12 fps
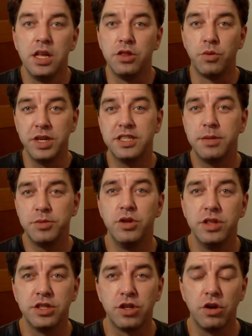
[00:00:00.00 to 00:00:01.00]
The reason I'm
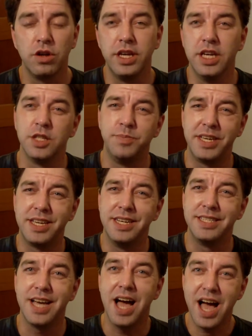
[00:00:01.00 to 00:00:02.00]
doing this early is
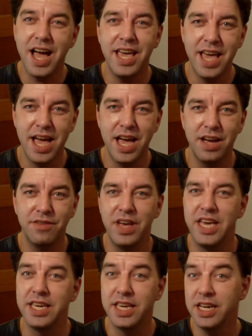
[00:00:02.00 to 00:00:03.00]
because I have
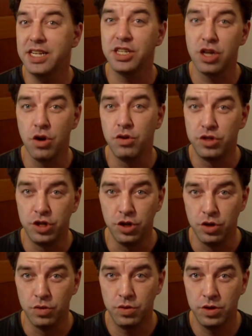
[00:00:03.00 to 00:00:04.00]
a gig to go
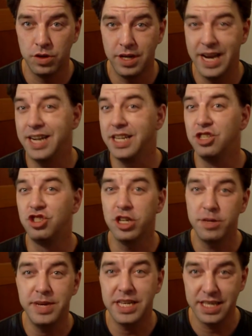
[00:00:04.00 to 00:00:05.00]
to, a
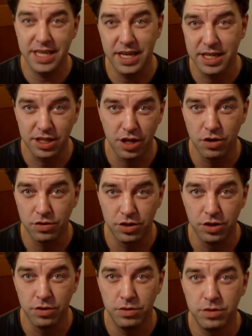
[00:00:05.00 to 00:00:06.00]
legitimate gig to go
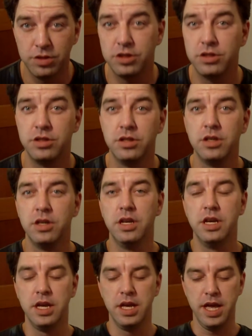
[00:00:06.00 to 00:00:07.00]
to,
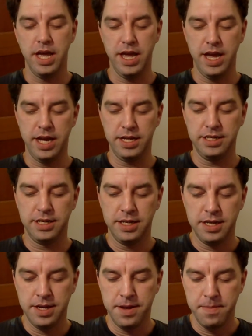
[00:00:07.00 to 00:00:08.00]
and
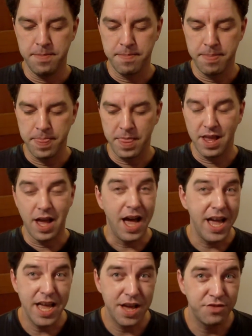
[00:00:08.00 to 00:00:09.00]

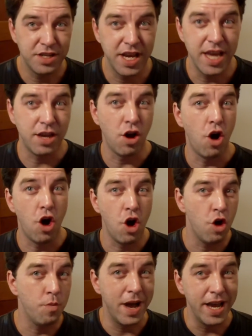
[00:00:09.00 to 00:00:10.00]
I have to take
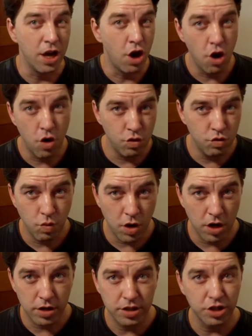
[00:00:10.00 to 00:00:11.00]
all my own
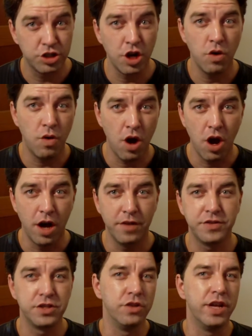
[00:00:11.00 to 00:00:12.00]
work to show
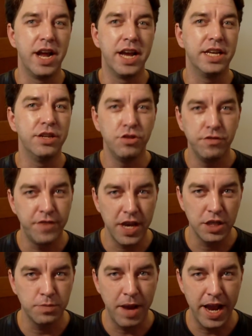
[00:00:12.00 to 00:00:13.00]
off so that I could do
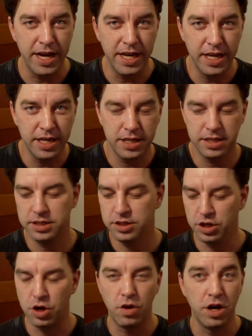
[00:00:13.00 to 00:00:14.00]
face painting,
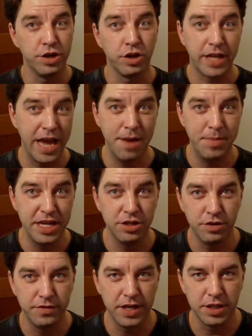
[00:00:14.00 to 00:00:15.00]
you know, under
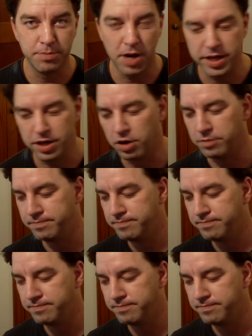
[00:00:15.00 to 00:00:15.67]
Katmandu Face and Body Art.